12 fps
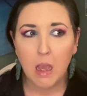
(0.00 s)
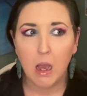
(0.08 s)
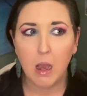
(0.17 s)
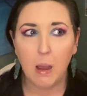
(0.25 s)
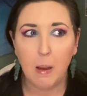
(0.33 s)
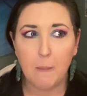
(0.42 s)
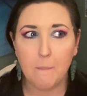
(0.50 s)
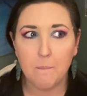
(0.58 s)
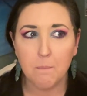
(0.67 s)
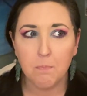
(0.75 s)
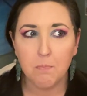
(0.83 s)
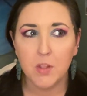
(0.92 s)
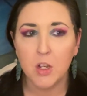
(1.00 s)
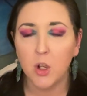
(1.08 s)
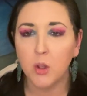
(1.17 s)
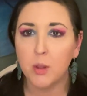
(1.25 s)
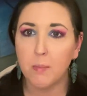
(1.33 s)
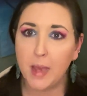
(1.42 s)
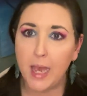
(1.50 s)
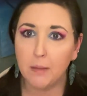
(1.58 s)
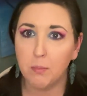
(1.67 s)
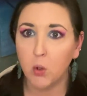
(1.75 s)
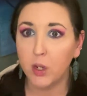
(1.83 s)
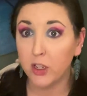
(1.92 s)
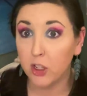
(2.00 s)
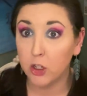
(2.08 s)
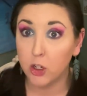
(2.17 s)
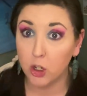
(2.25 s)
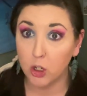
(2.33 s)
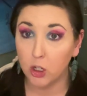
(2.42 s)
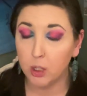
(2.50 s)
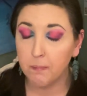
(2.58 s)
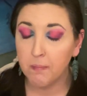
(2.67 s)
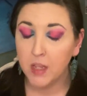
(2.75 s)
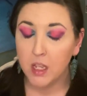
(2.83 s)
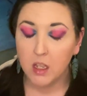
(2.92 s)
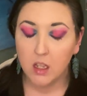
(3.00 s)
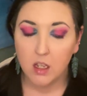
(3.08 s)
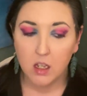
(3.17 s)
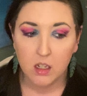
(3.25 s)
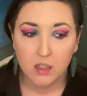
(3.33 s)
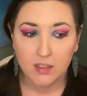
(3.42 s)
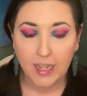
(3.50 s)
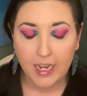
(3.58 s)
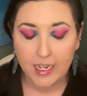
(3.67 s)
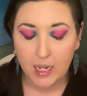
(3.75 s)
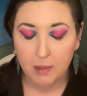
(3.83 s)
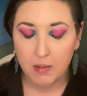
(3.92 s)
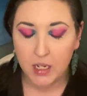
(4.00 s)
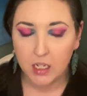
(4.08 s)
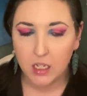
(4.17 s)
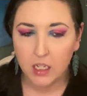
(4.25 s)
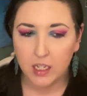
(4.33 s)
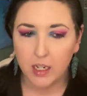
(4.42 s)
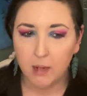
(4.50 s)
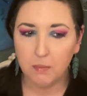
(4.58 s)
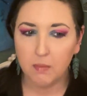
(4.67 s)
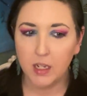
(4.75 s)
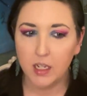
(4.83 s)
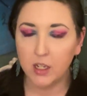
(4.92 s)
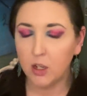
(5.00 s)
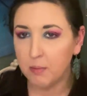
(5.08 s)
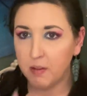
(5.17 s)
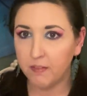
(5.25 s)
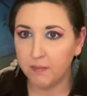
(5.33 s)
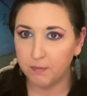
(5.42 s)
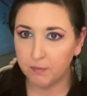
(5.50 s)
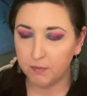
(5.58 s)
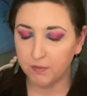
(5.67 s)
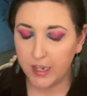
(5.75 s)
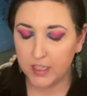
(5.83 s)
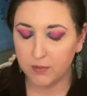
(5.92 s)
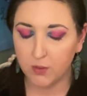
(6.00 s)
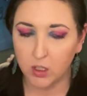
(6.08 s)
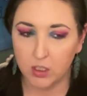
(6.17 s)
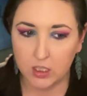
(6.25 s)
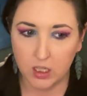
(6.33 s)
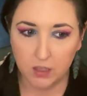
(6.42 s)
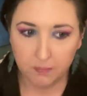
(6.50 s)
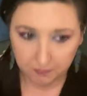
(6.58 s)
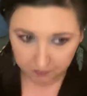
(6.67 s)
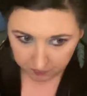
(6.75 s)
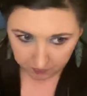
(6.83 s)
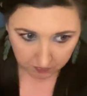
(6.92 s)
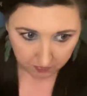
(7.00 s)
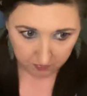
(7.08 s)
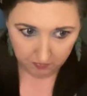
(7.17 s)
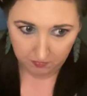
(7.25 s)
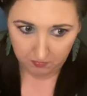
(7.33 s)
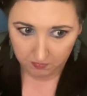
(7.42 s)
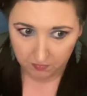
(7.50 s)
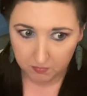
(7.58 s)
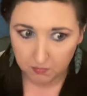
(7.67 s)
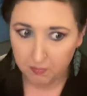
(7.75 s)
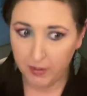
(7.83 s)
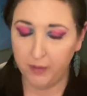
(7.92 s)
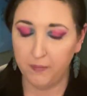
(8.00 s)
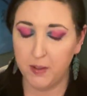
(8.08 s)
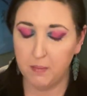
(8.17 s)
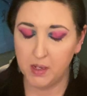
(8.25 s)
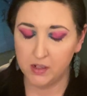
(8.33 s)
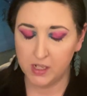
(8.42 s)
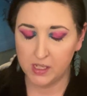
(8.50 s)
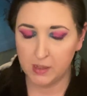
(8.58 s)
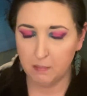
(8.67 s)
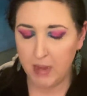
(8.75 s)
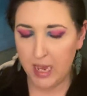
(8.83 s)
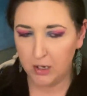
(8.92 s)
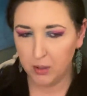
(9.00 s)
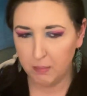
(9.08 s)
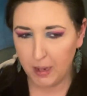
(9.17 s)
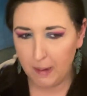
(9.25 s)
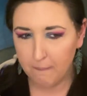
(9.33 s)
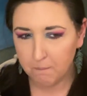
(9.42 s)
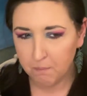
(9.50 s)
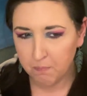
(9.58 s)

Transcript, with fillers: um, you know the bad boy good girl dynamic and I'm it could be vice versa. Male, female doesn't matter, but